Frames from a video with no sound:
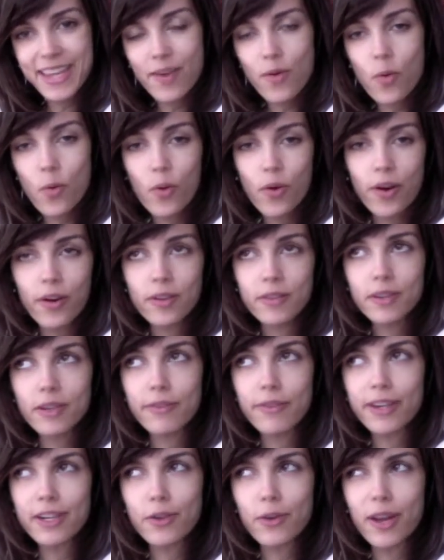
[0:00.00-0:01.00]
Or
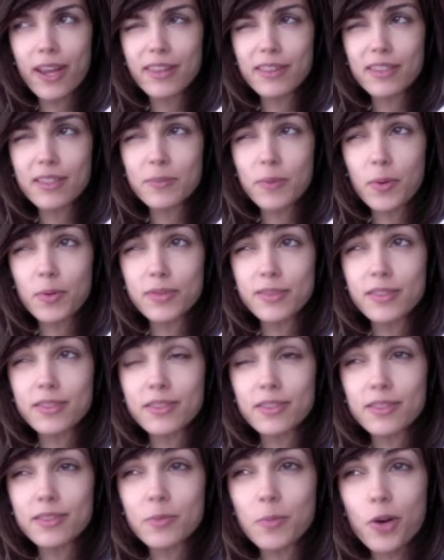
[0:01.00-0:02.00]
if I don't get this posted
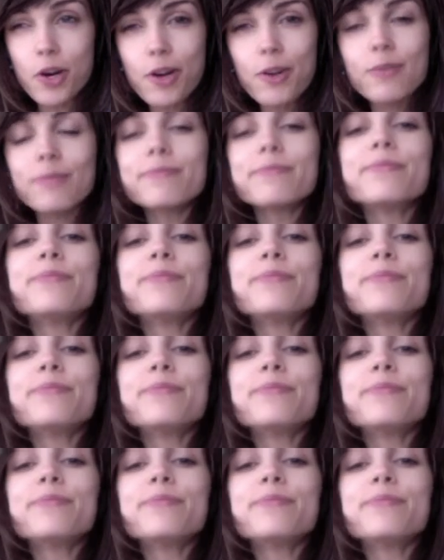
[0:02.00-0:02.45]
until tomorrow,